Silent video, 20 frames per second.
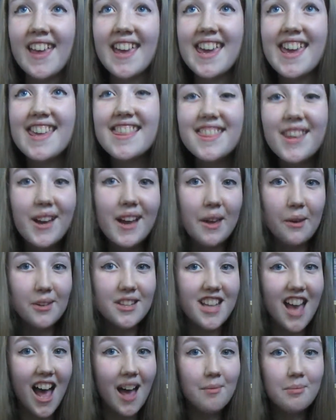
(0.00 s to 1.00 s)
He thought it
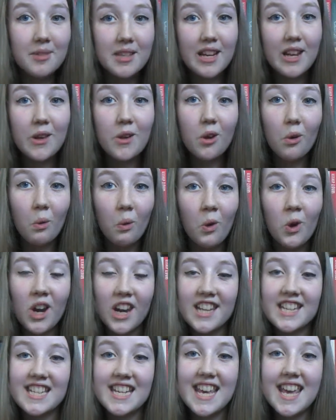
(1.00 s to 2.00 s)
was absolute
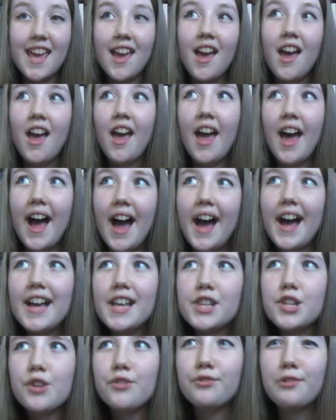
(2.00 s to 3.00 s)
quality.
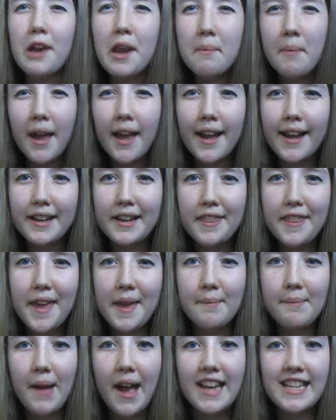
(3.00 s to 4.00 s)
It's not really my kind of
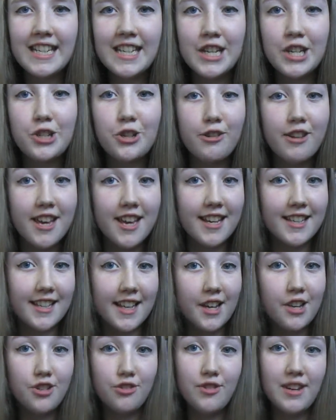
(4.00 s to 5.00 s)
thing, but I did enjoy it because I
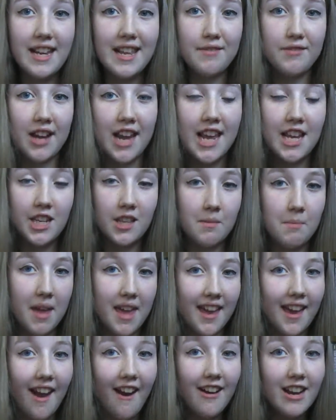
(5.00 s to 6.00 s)
could really relate to the
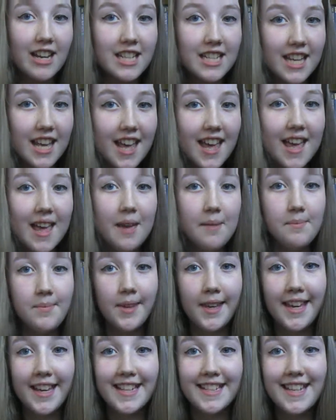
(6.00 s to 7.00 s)
main character
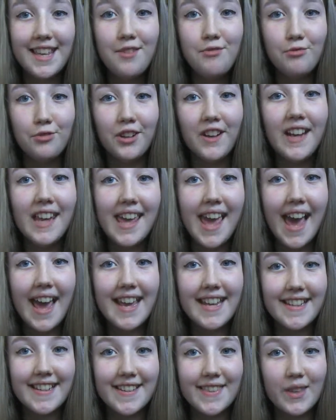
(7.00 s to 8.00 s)
because he really
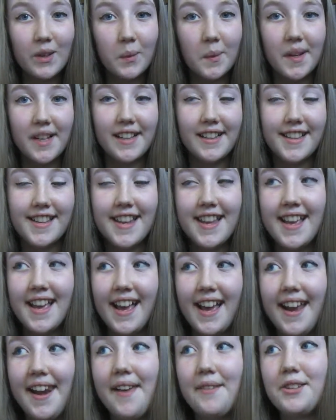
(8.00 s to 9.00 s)
hated the world,
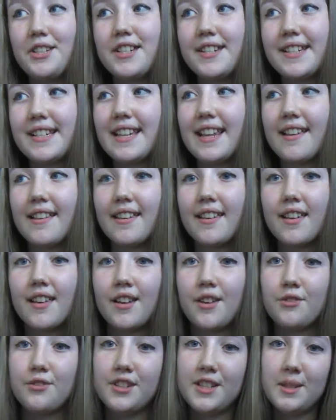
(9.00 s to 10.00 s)
and I was just like,
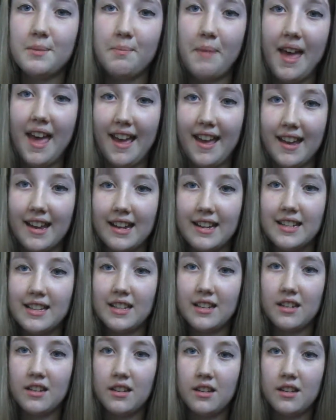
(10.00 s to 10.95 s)
respect.